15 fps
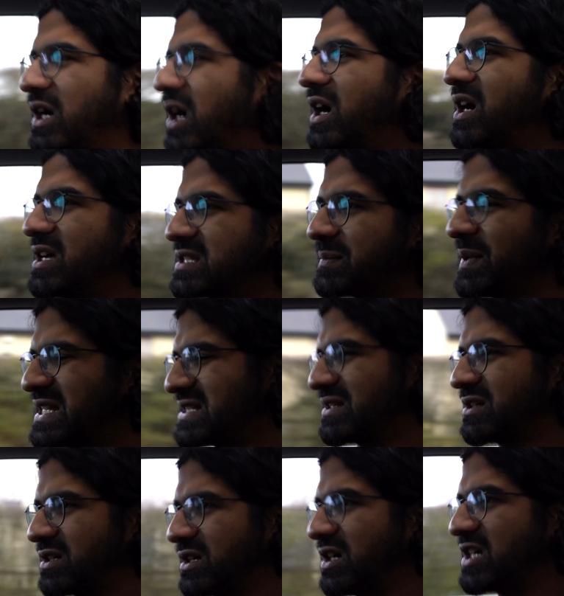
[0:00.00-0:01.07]
cars, the best
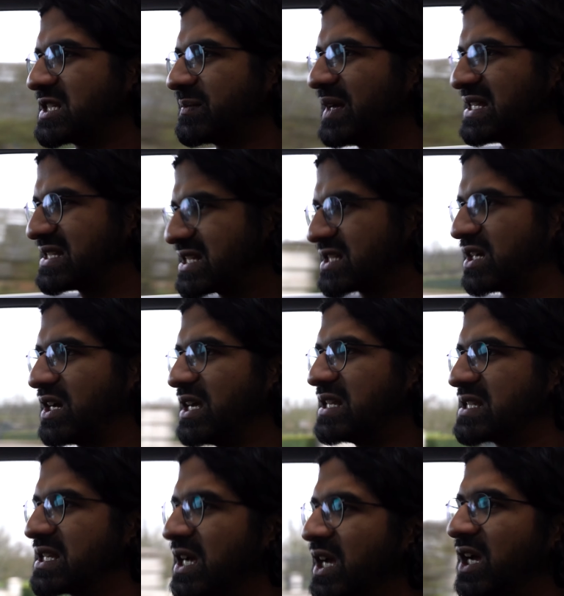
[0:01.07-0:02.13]
looking cars, the best
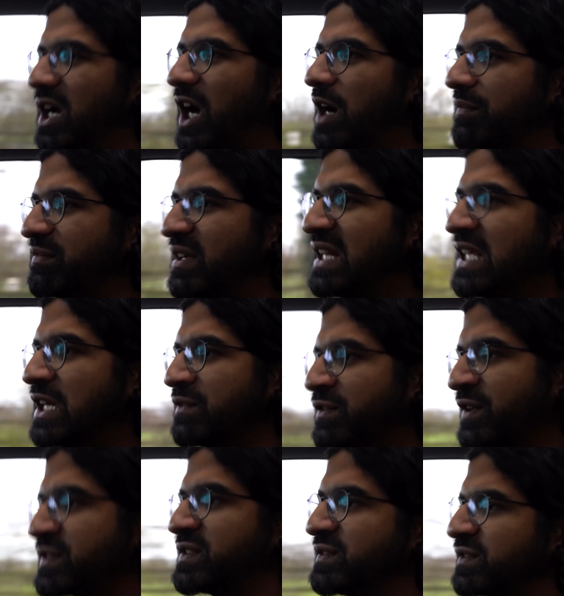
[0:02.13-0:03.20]
designs are really
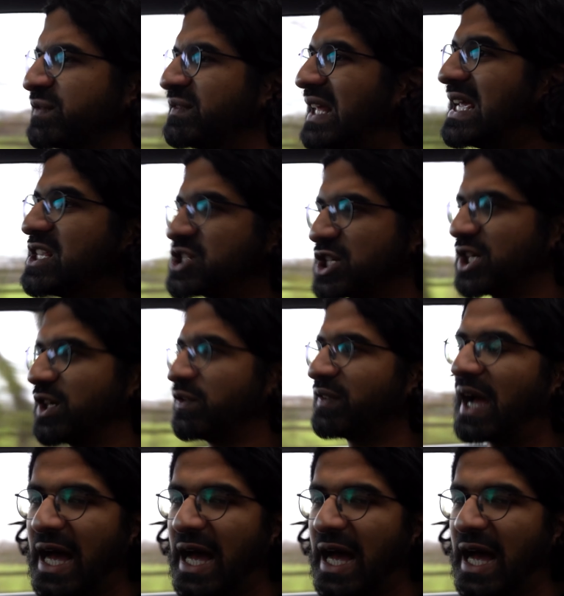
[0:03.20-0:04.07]
evocative of nature, of